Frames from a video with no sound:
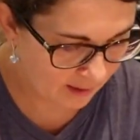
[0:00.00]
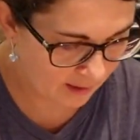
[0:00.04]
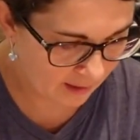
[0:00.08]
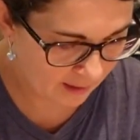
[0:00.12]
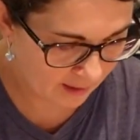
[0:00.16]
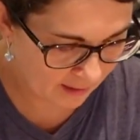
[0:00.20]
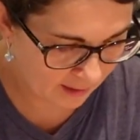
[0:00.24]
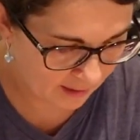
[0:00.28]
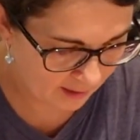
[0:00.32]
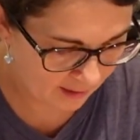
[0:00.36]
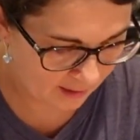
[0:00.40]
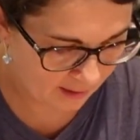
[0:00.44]

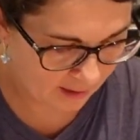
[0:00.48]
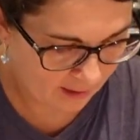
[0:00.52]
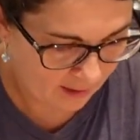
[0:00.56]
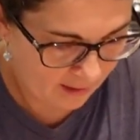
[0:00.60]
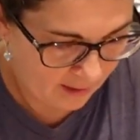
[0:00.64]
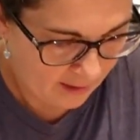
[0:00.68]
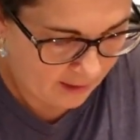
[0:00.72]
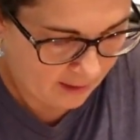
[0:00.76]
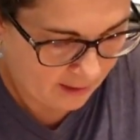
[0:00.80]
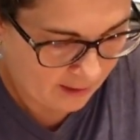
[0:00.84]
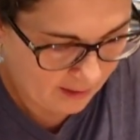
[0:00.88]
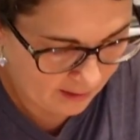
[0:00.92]
and
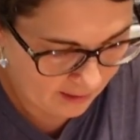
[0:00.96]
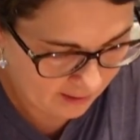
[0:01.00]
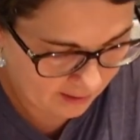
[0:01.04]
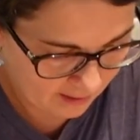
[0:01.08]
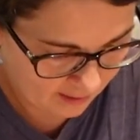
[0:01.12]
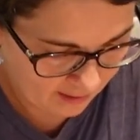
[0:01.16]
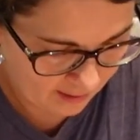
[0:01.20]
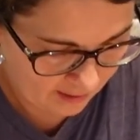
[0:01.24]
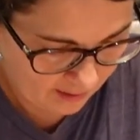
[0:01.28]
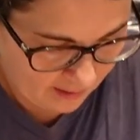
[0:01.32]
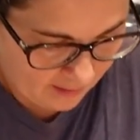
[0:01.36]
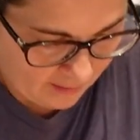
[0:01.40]

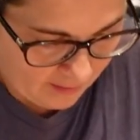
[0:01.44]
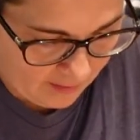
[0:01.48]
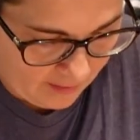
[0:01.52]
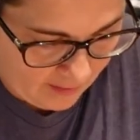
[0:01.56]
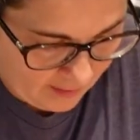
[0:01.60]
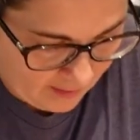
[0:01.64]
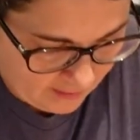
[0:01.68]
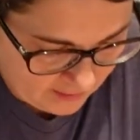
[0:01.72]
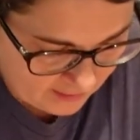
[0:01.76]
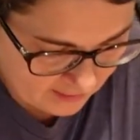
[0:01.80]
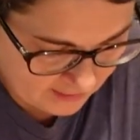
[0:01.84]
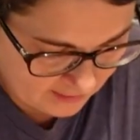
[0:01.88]

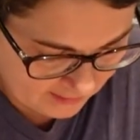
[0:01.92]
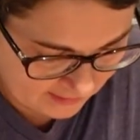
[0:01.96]
it's